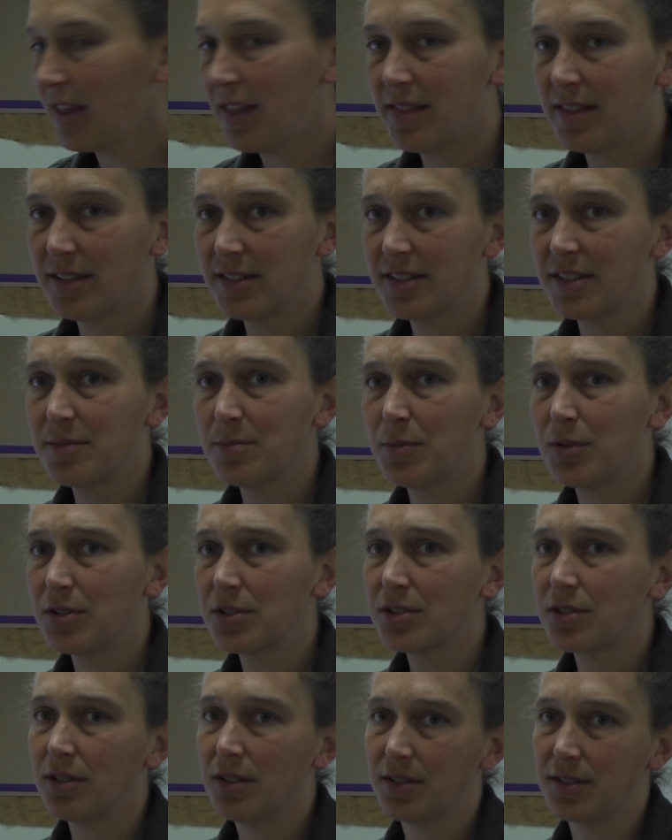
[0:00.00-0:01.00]
This is
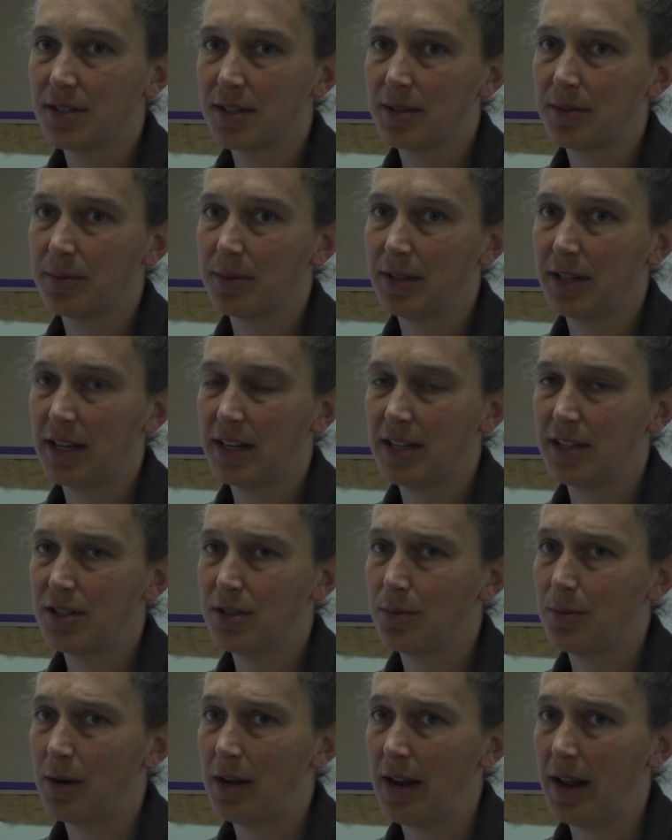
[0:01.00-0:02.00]
most closely related
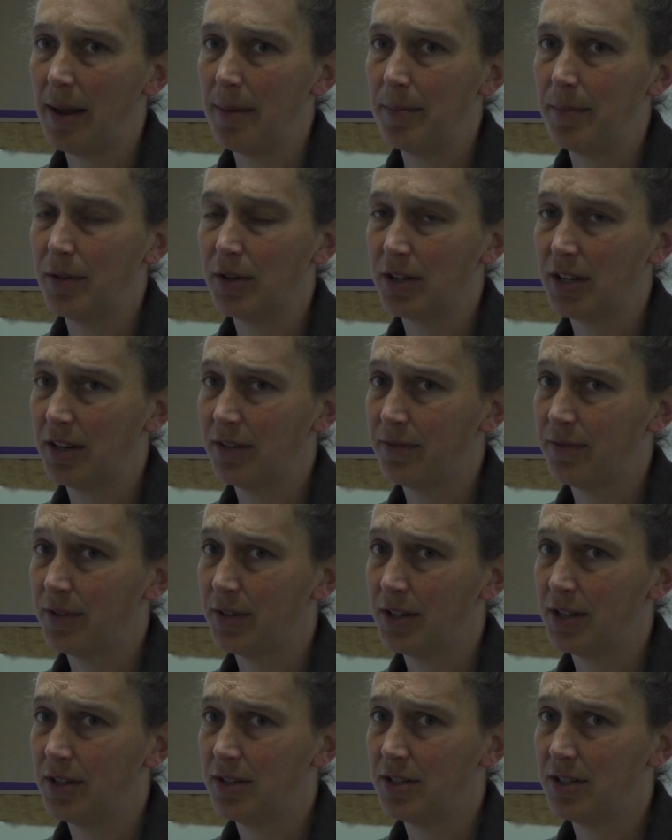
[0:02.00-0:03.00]
to what I'm looking
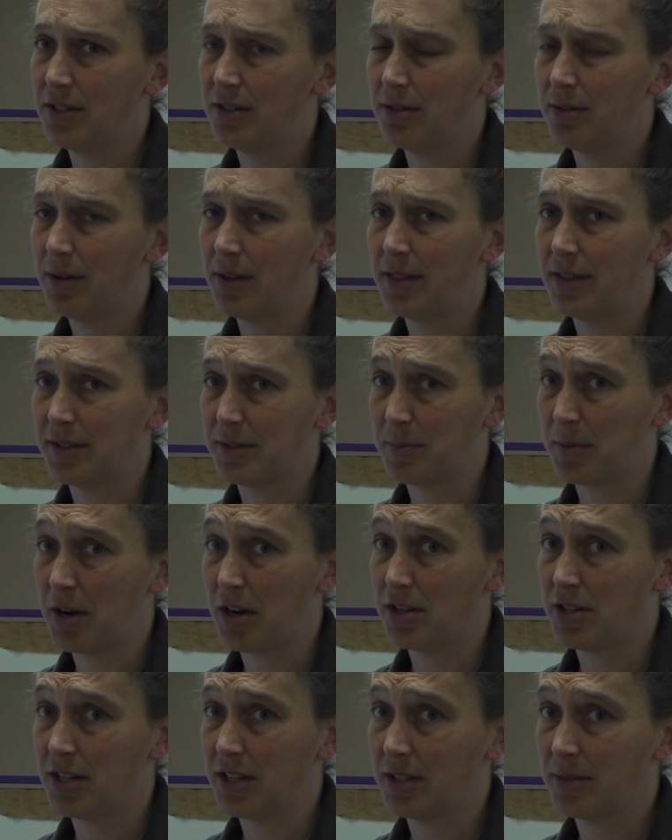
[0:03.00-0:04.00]
for you to do in this
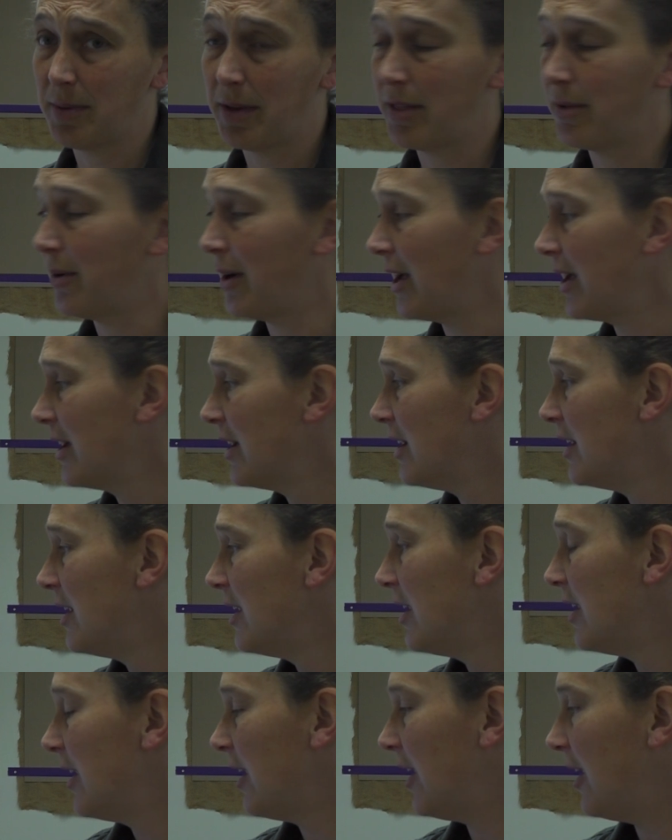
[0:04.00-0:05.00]
project, by the way.
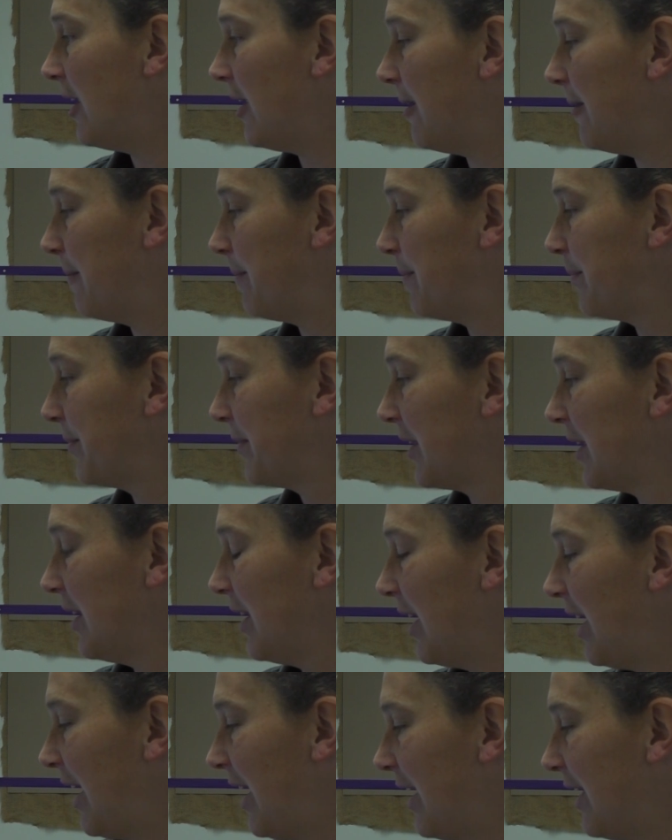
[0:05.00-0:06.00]

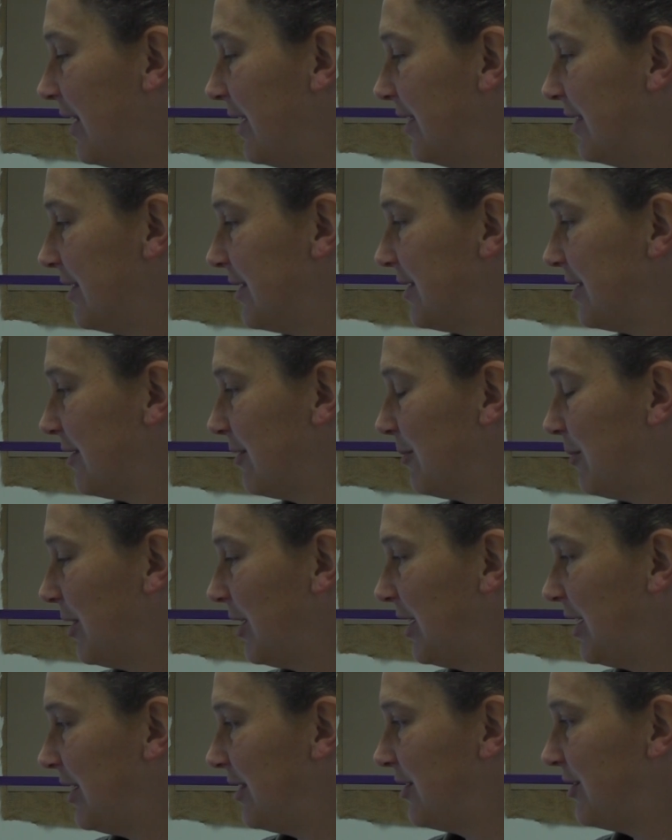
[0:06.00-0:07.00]
And
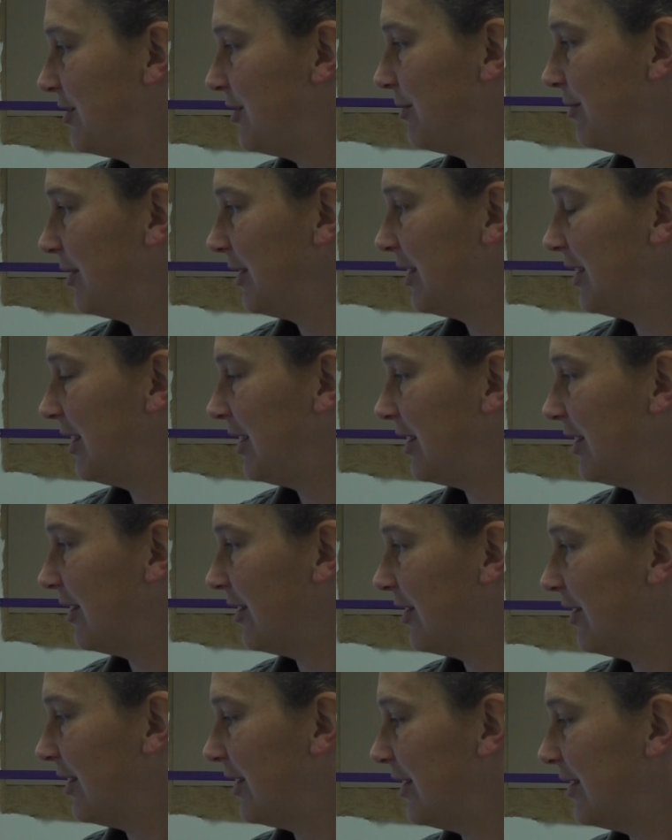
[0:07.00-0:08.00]
what he's doing
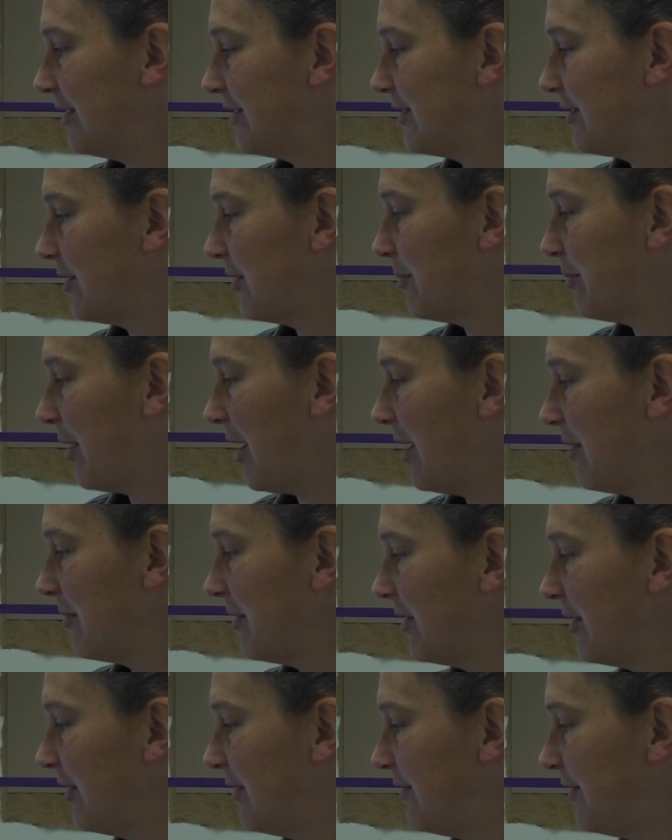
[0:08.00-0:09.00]
here is, so the
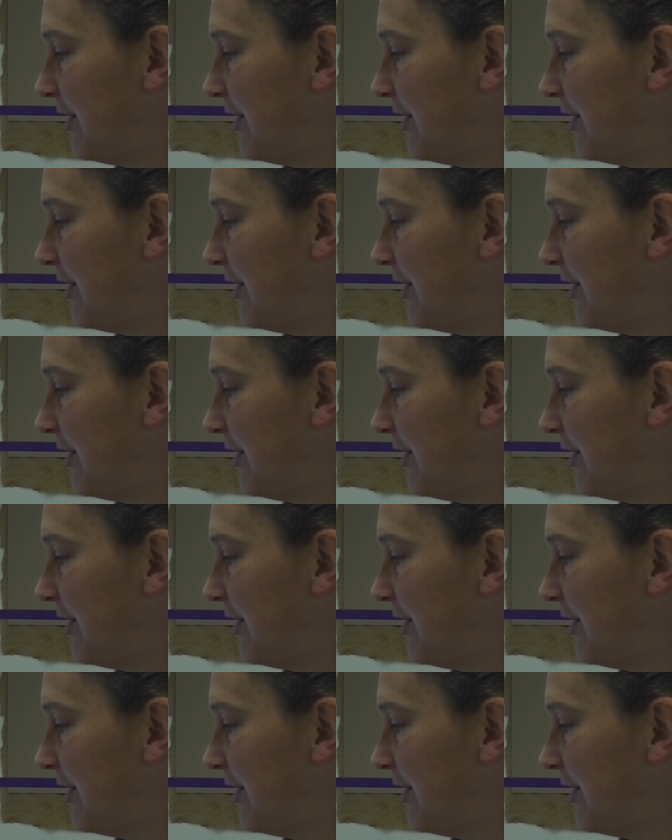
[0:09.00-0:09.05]
primary